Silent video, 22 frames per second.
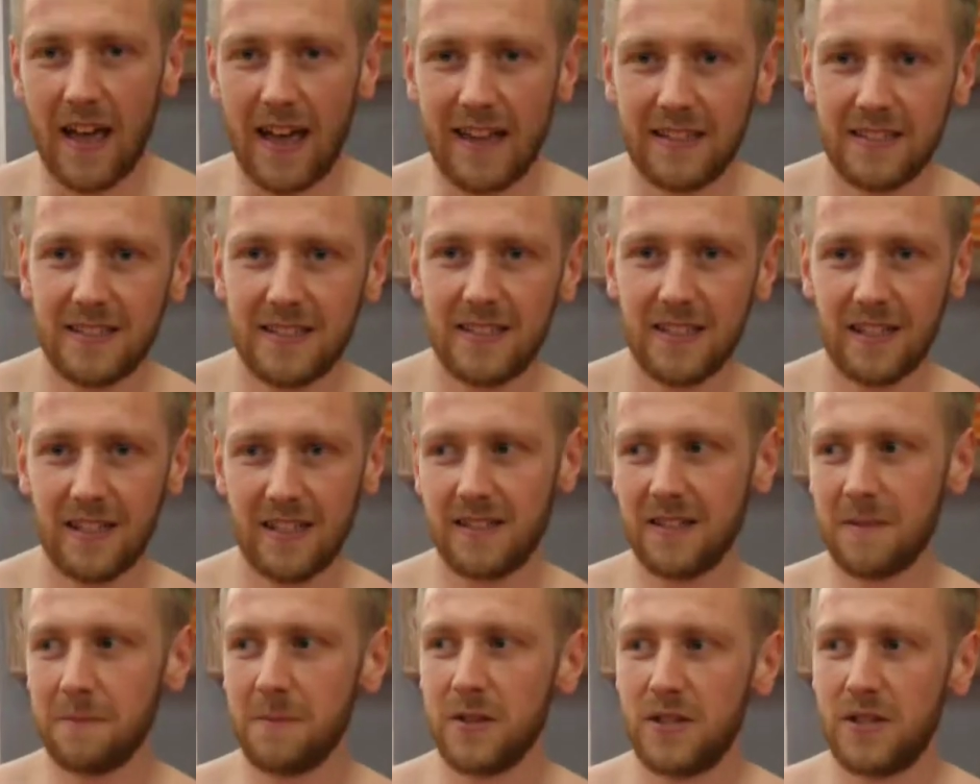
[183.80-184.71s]

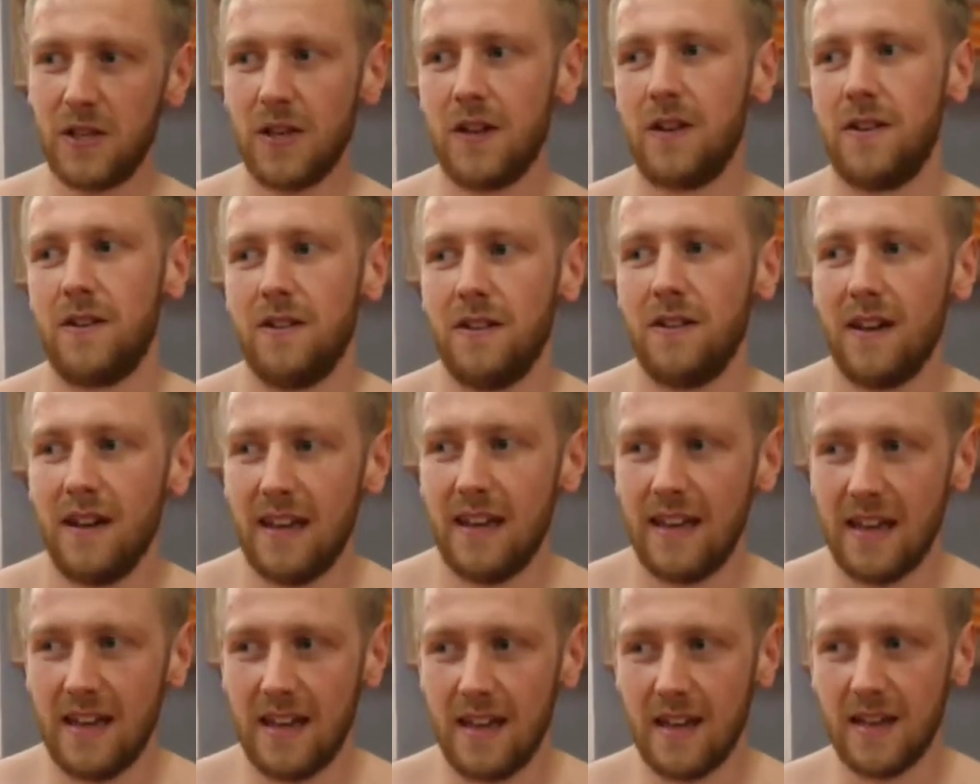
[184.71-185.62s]
Exercise number 2
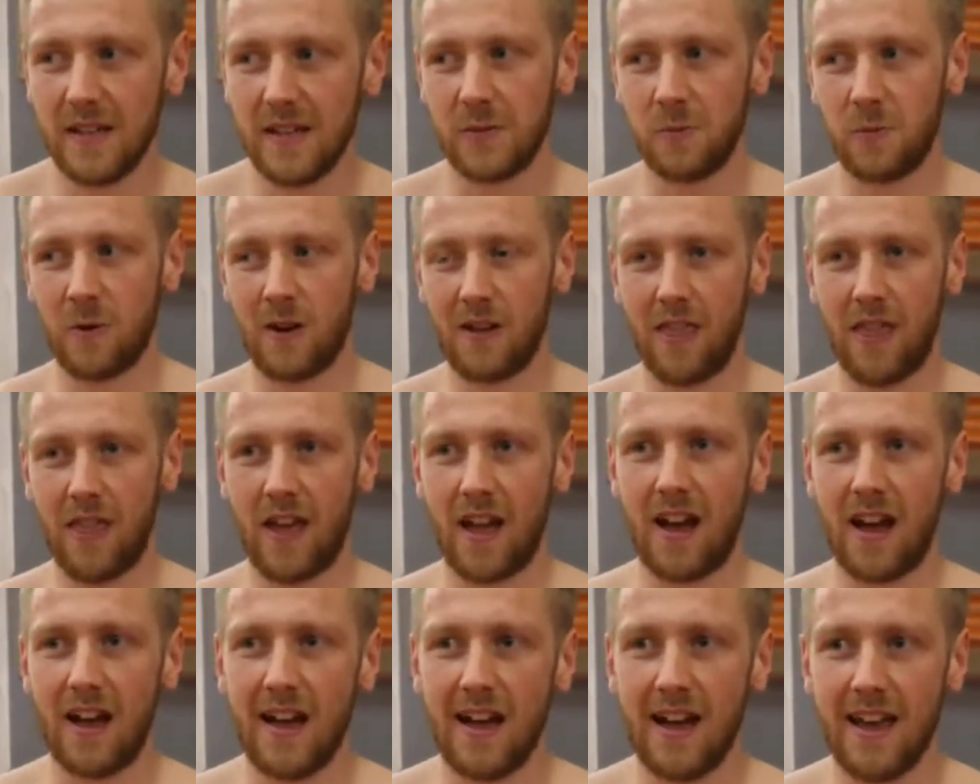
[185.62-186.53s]
is one
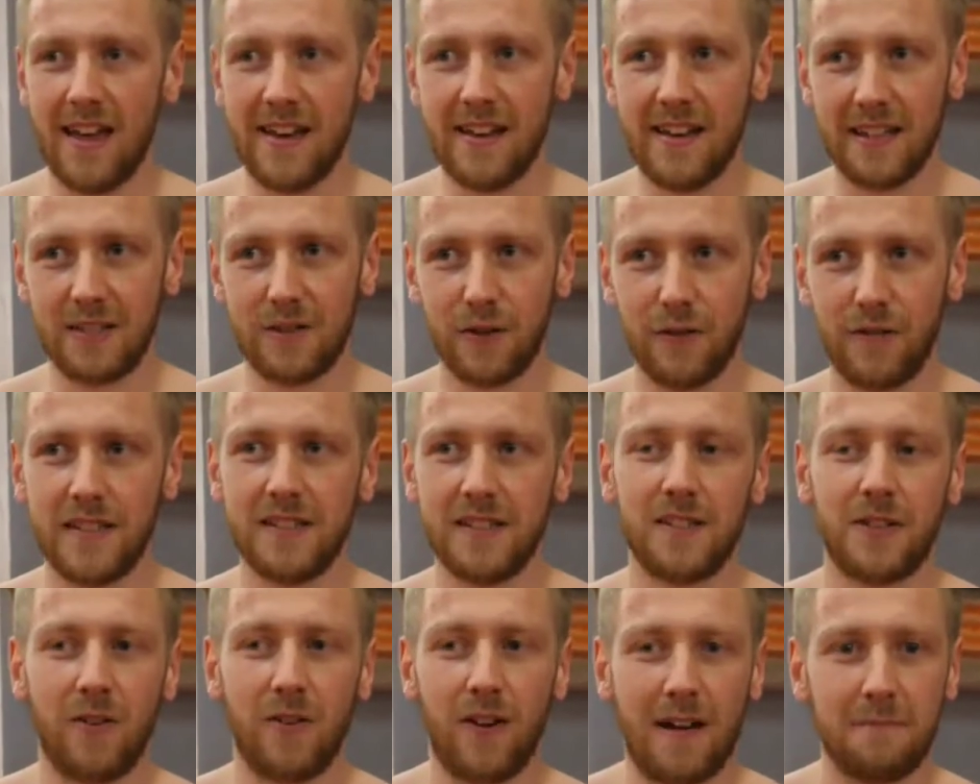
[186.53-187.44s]
that I nicked off
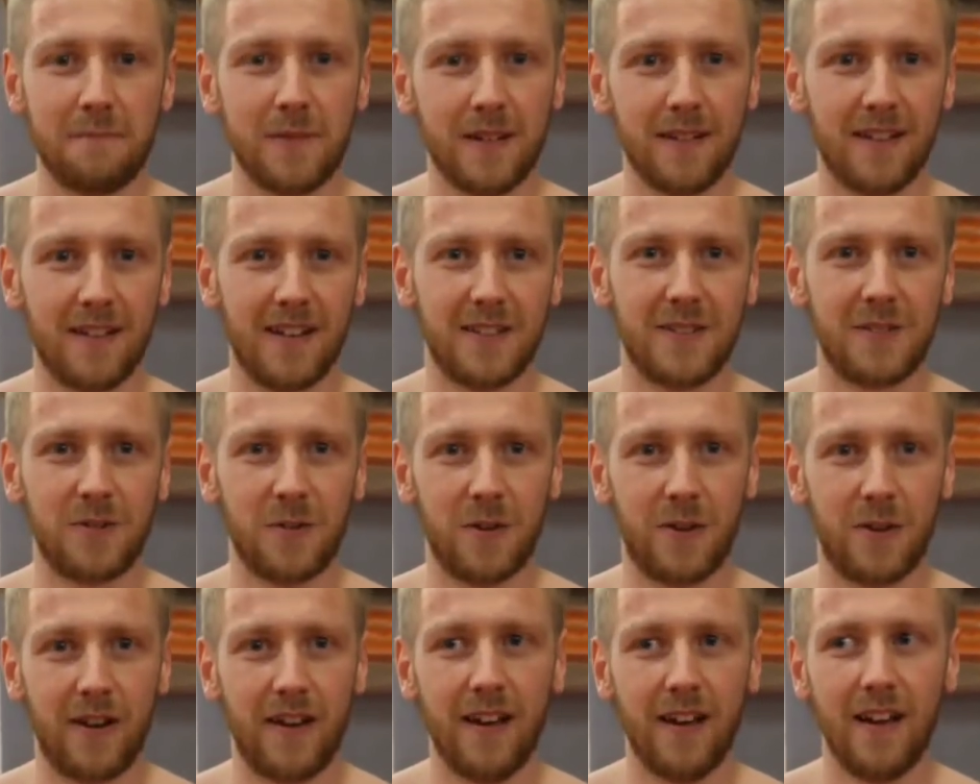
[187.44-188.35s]
Instagram. I
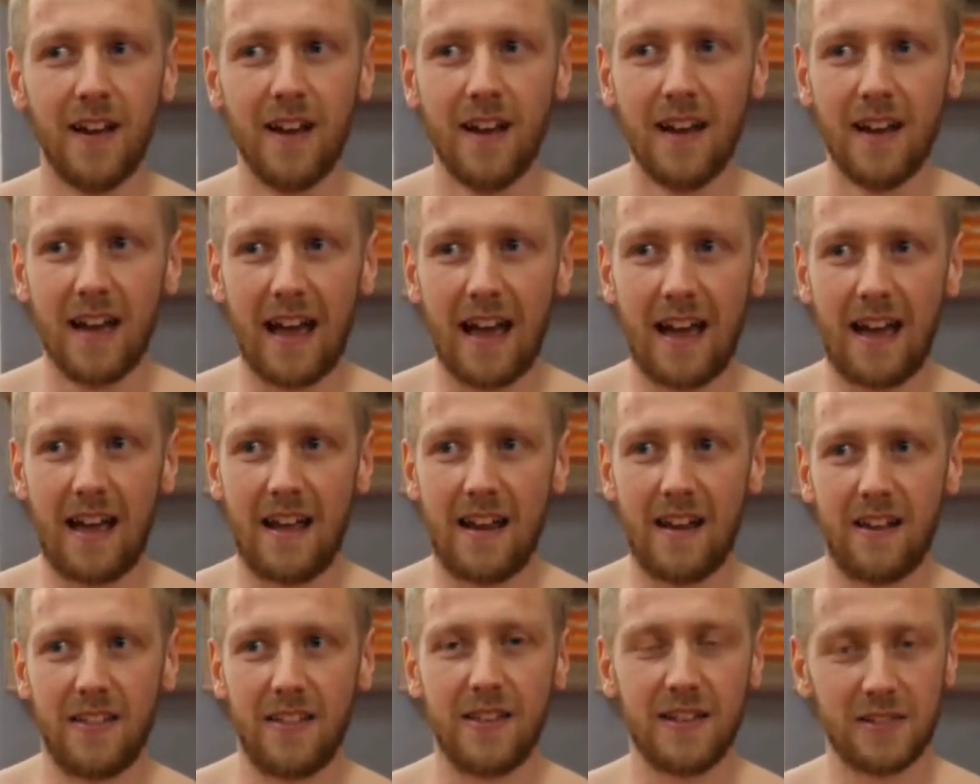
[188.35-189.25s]
saw it,
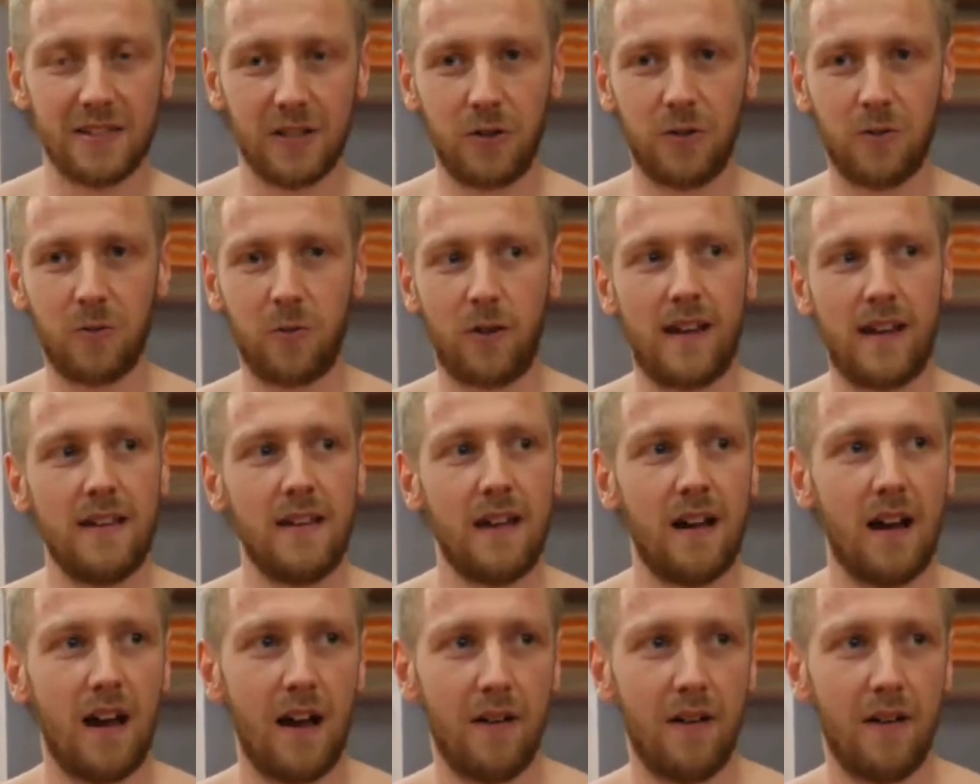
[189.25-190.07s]
and I think it's a great